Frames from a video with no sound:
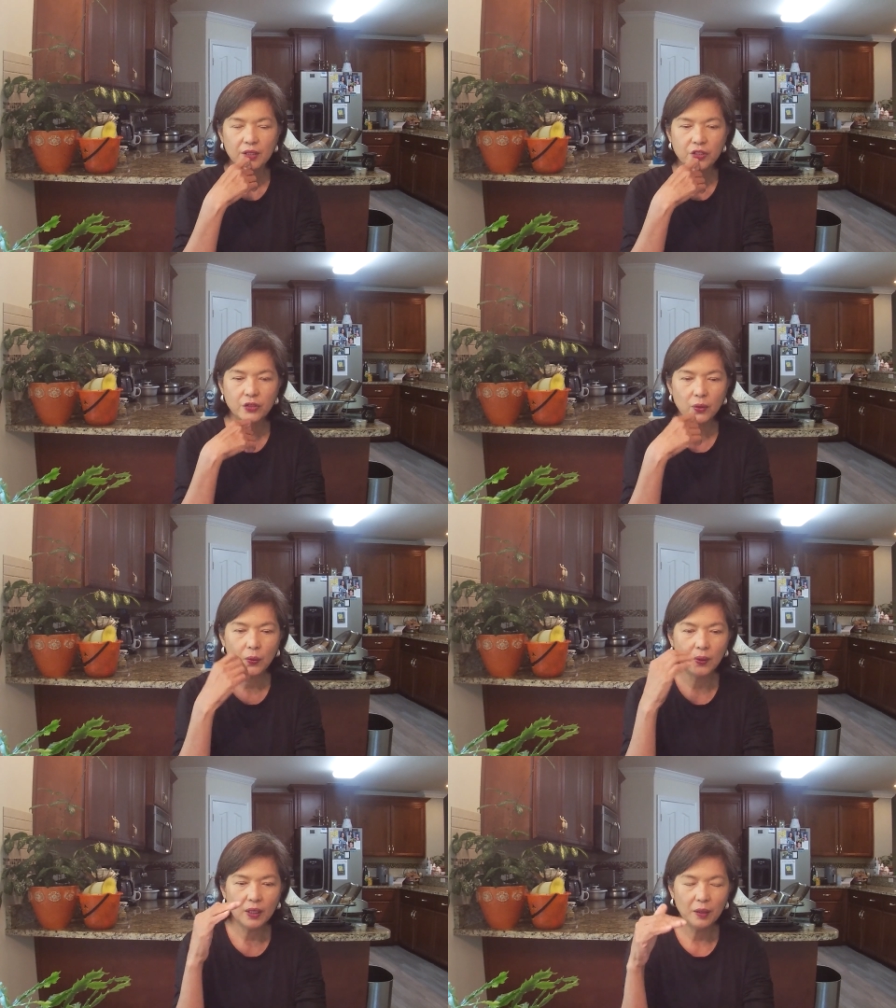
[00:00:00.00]

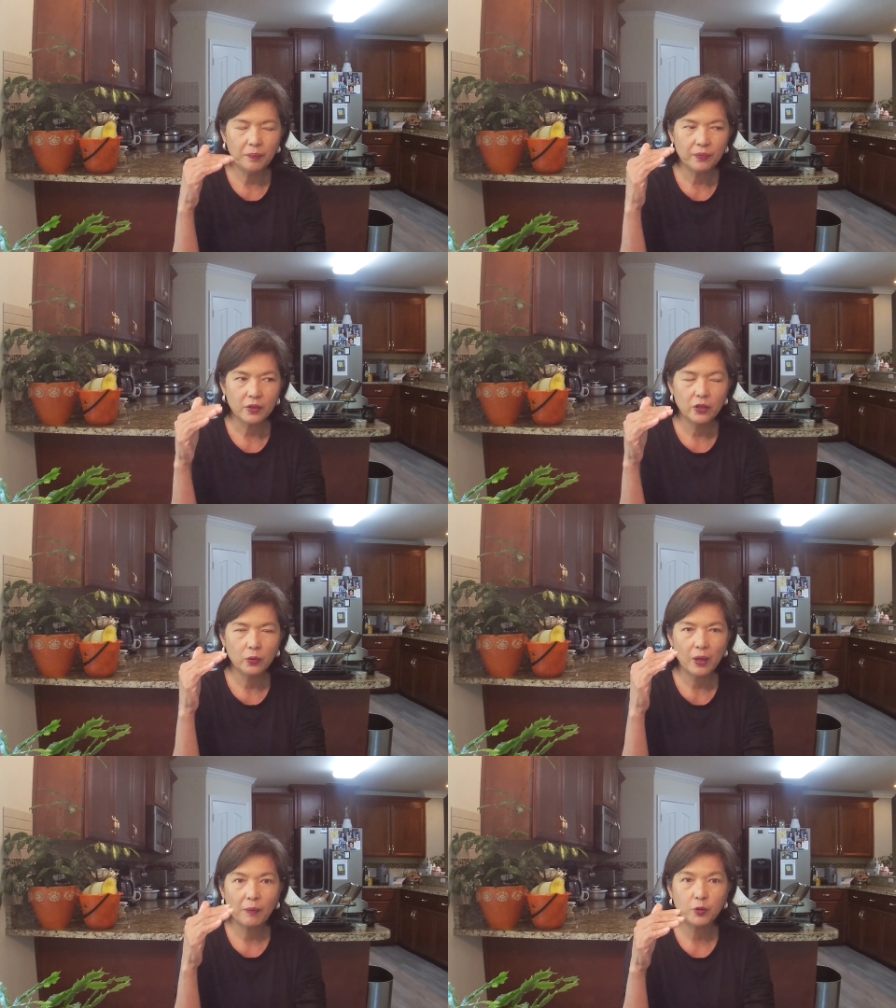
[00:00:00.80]
So um,
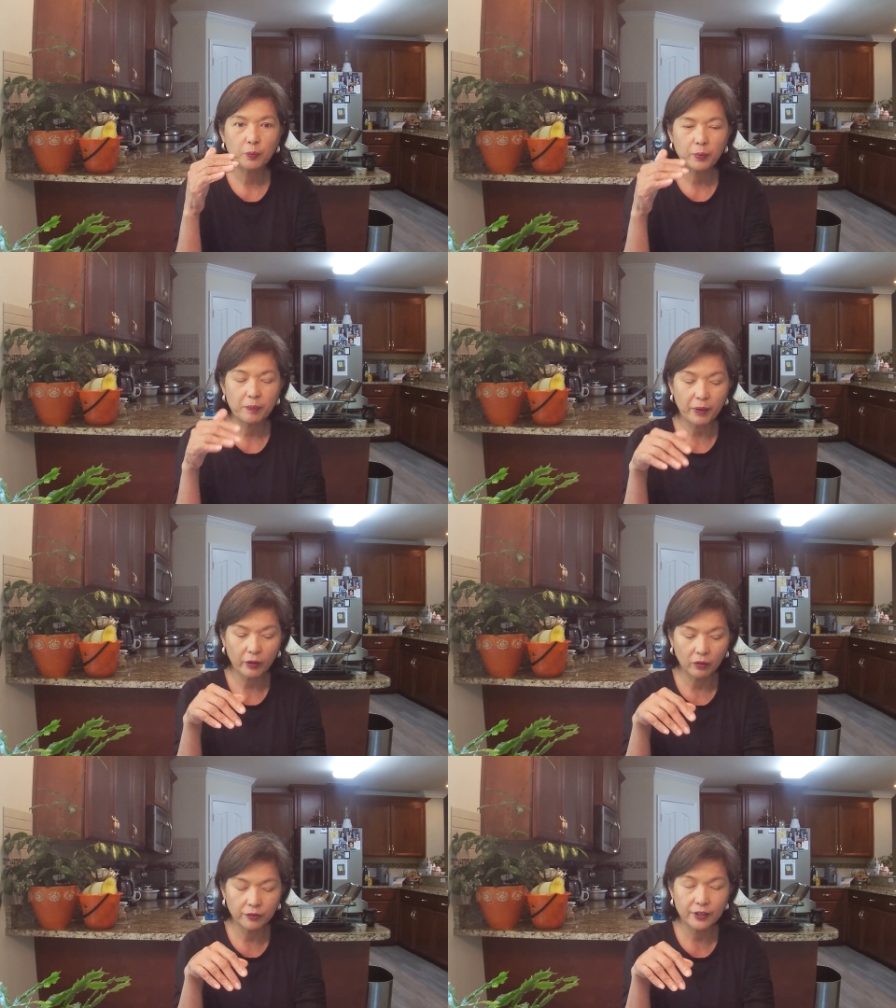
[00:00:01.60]
you have to
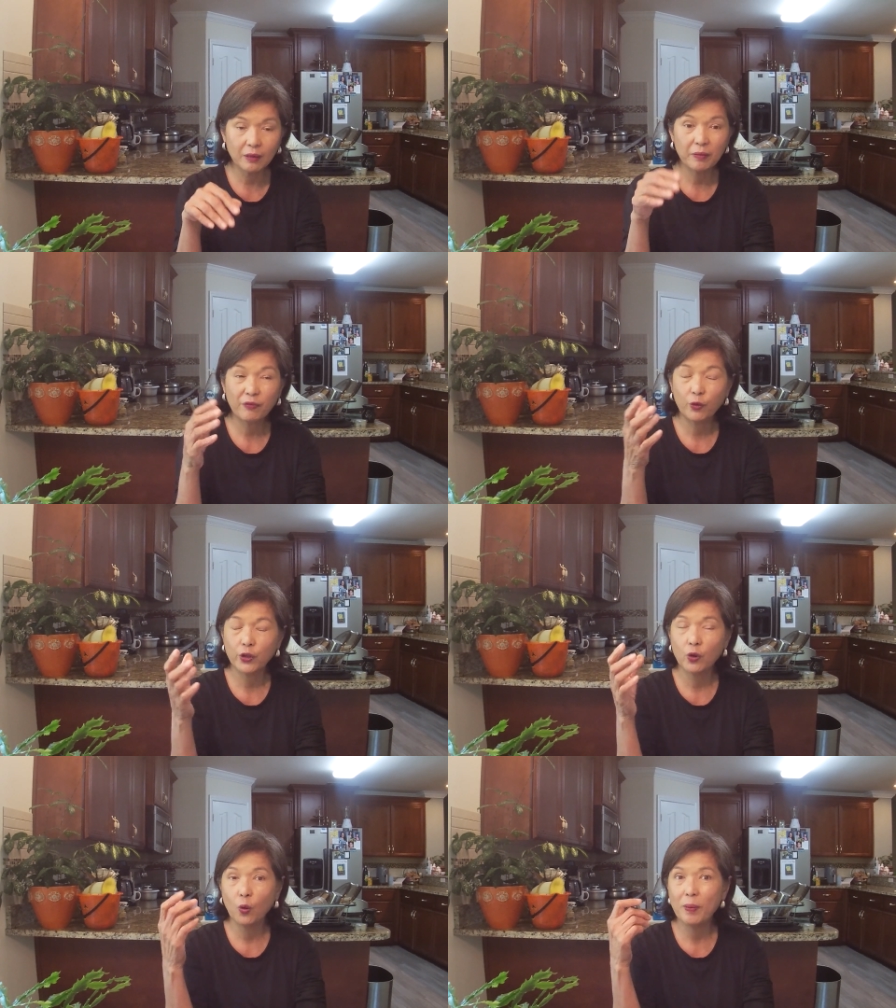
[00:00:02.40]
prepare all that
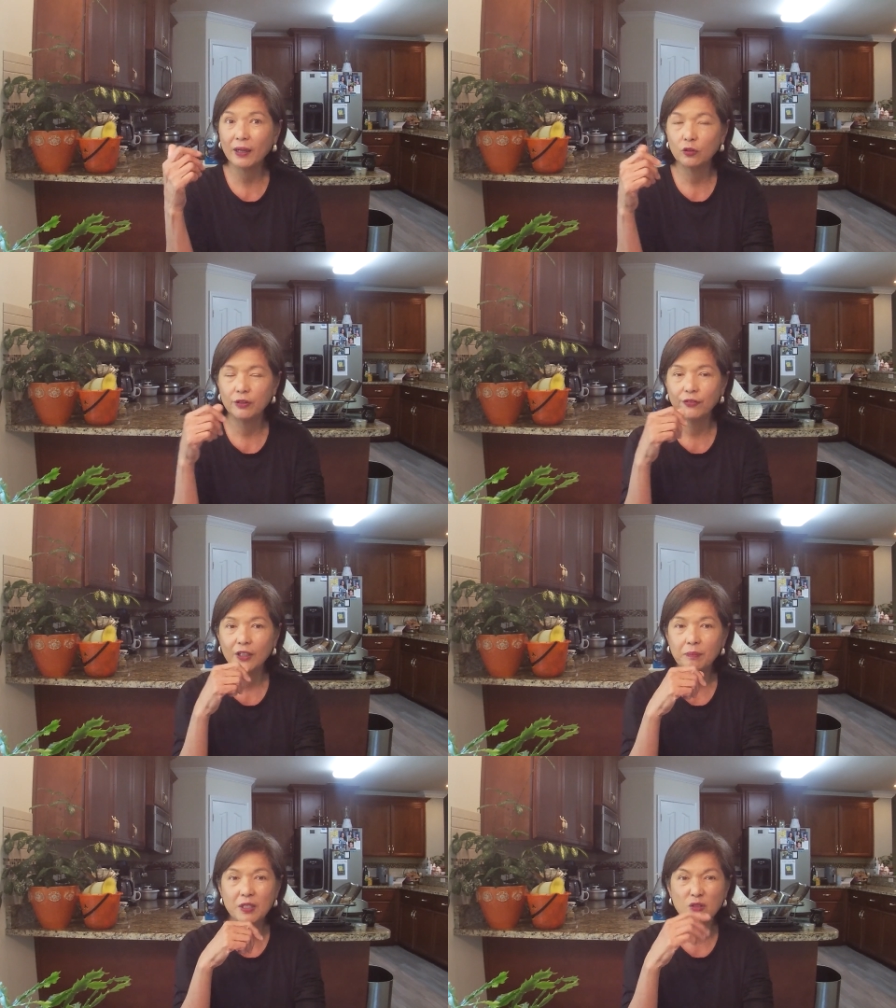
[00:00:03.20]
before you go back to the
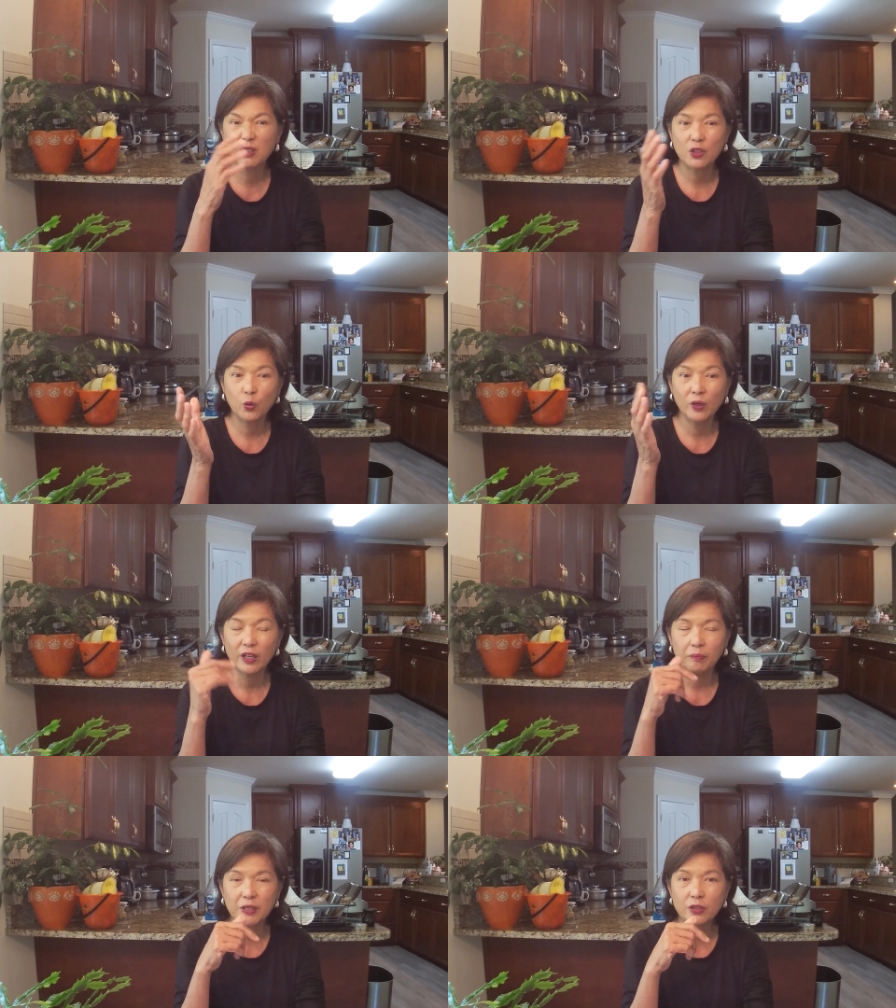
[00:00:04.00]
Philippines so that you will
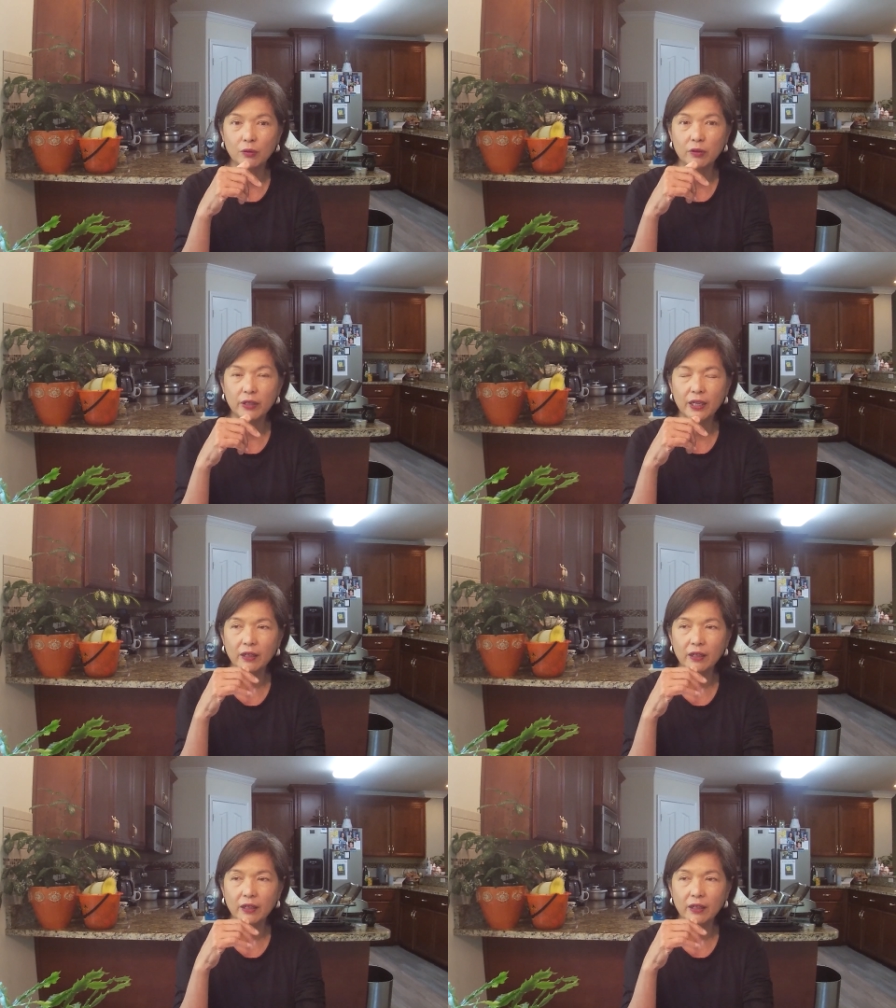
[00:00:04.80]
not be sorry.